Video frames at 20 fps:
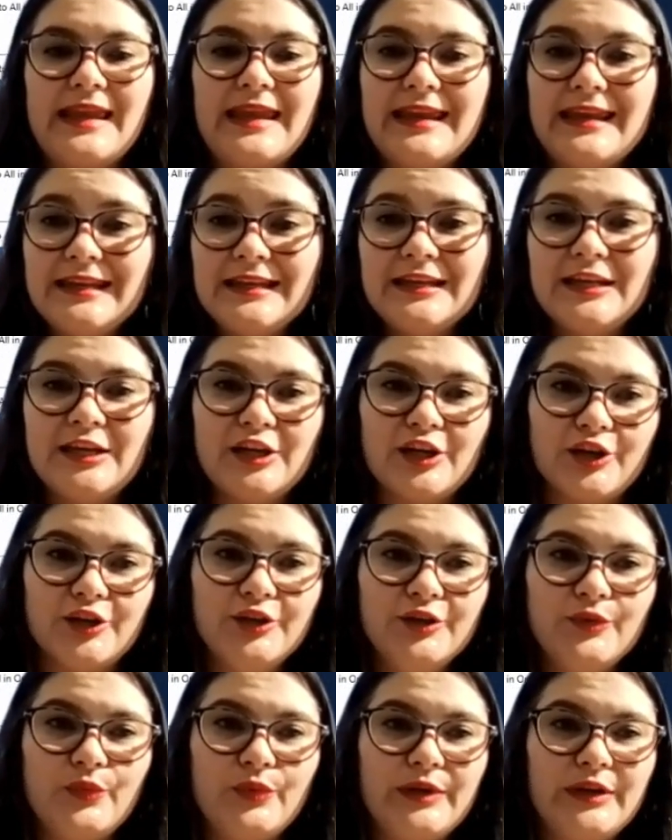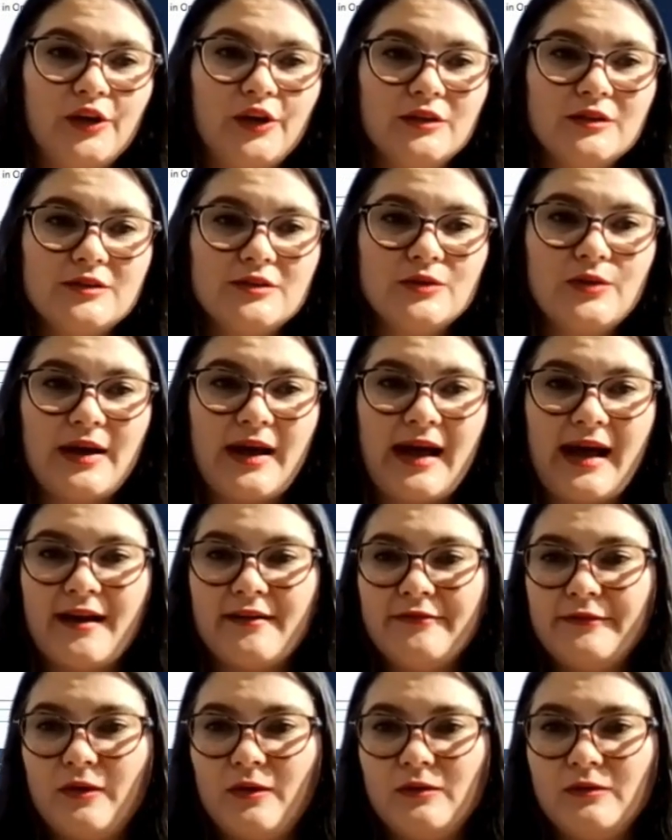In here, we also
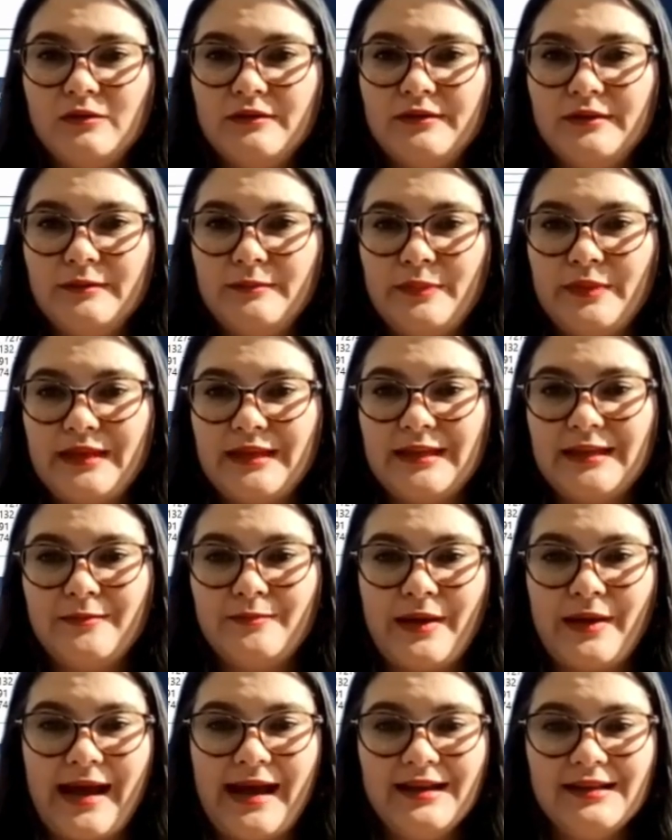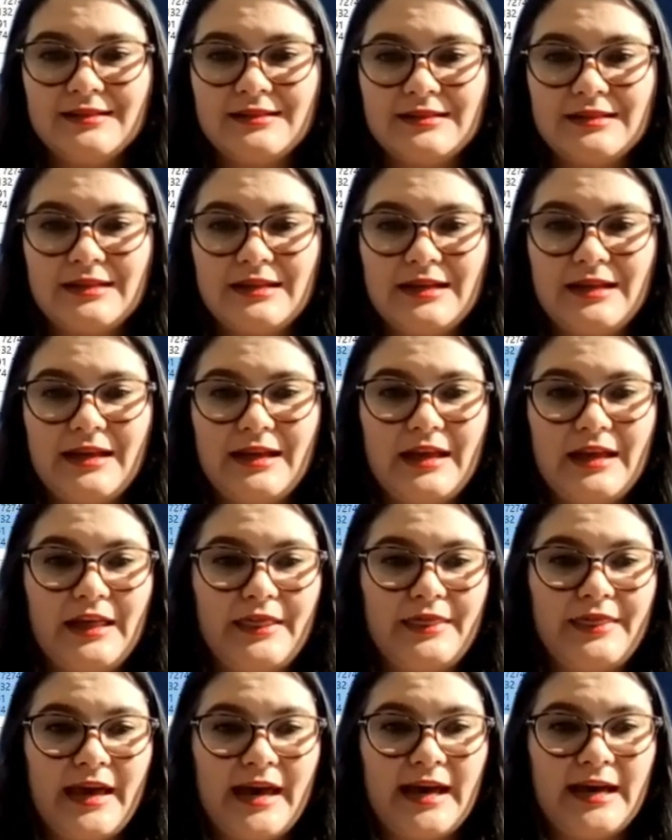have all the piggybacks
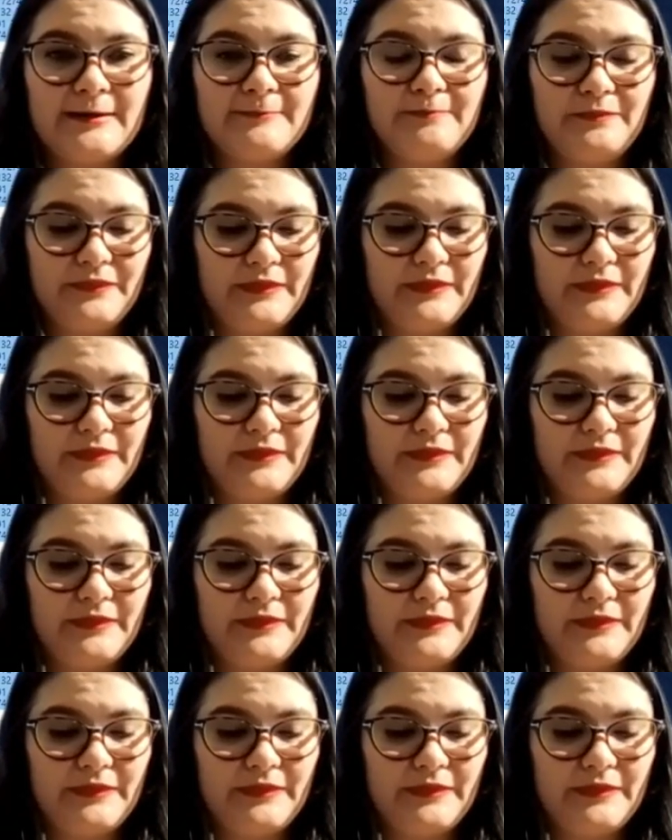that